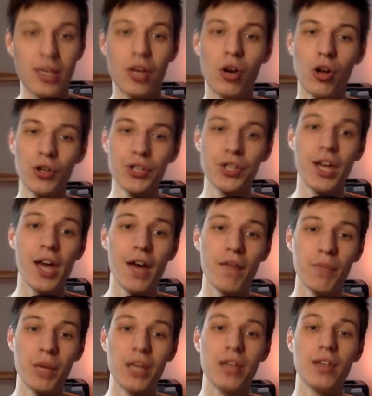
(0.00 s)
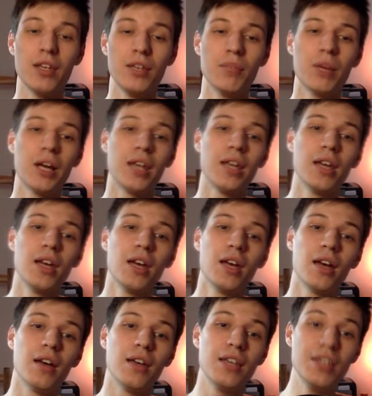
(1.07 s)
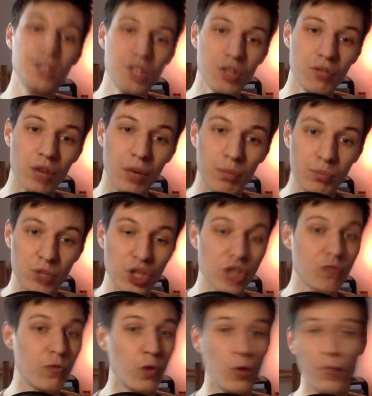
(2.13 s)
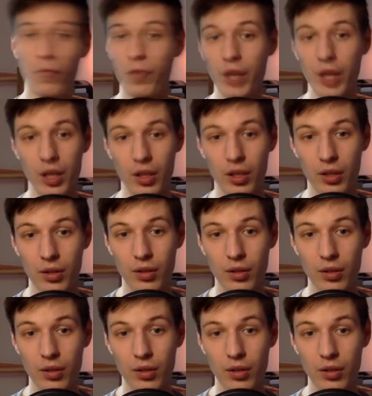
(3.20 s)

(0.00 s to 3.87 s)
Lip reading: I also have in my Instagram just for free,